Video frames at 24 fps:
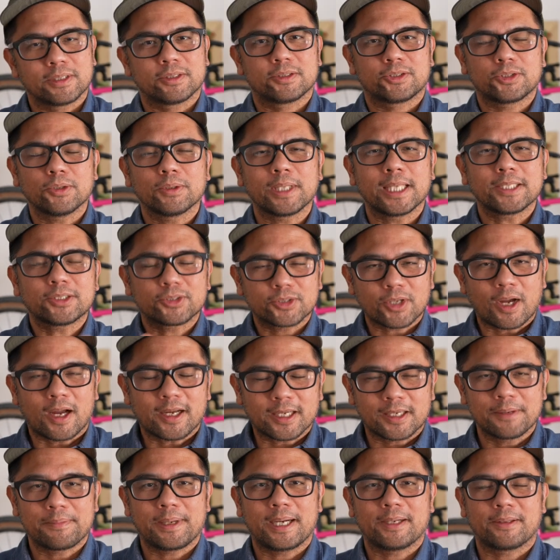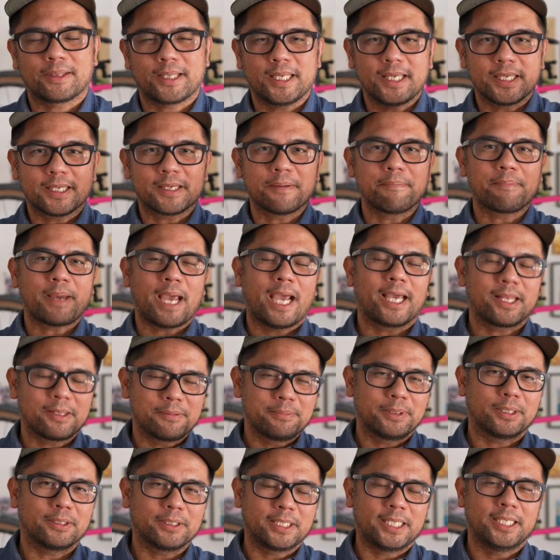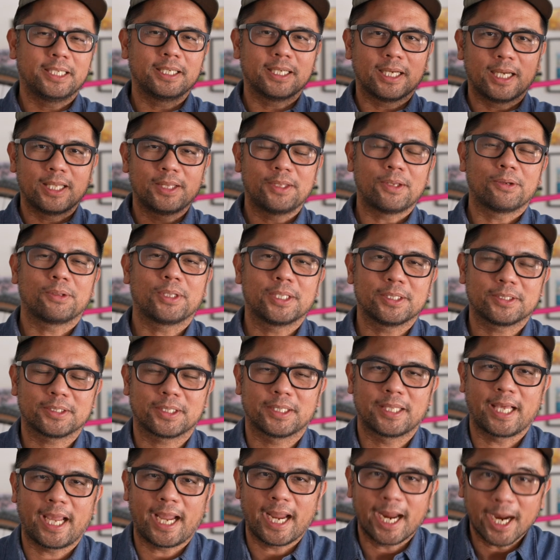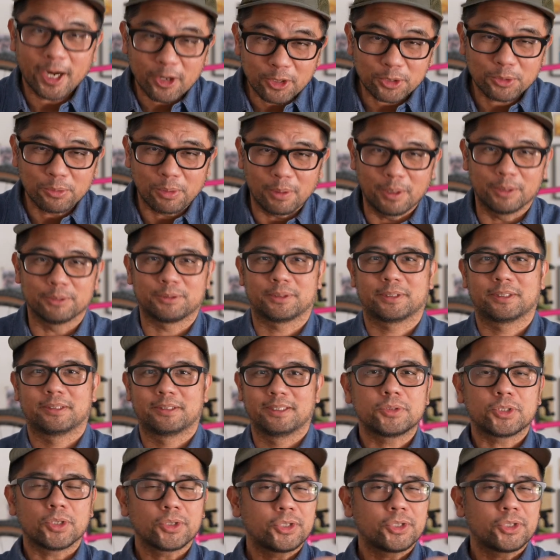So let's talk about the compatibility and notice the air quotes.